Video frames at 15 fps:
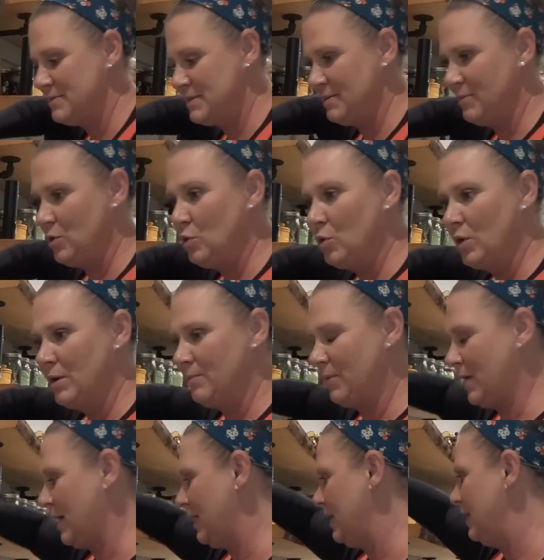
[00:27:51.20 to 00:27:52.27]
some
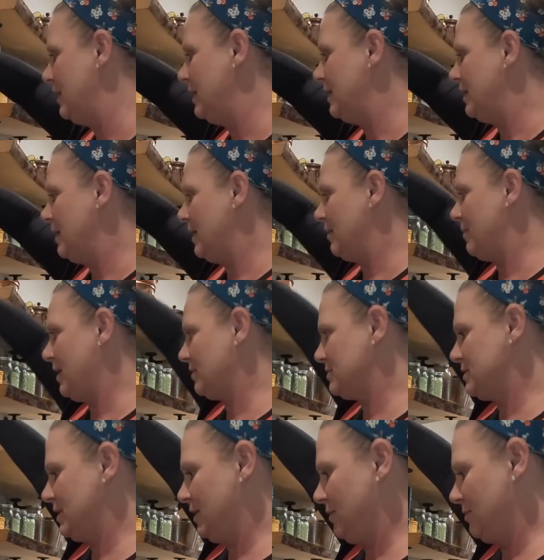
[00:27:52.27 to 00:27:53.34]
cornbread about
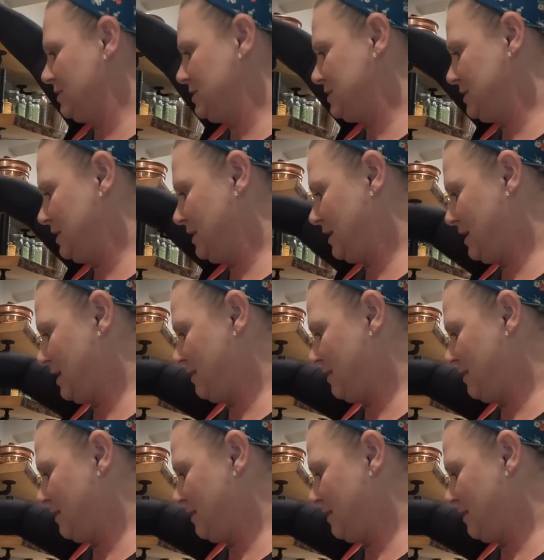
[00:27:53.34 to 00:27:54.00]
to go into the